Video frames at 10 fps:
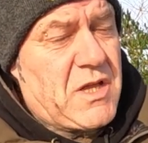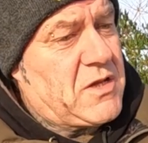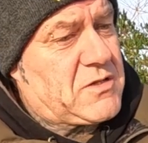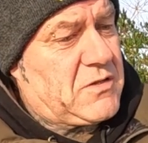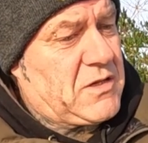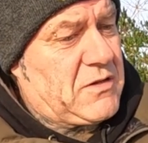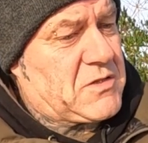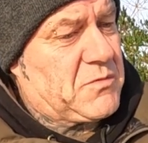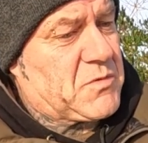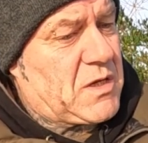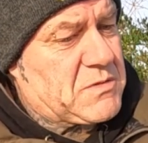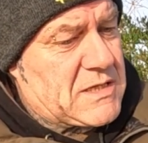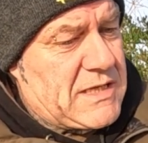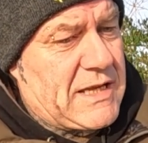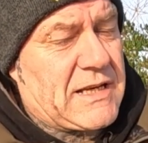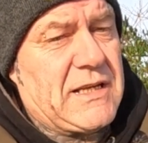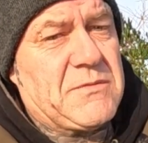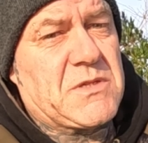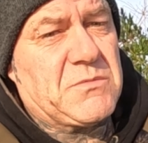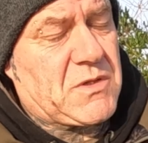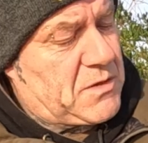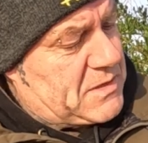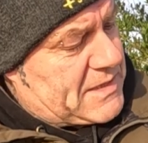So, you know, sometimes it's lead clips, sometimes it's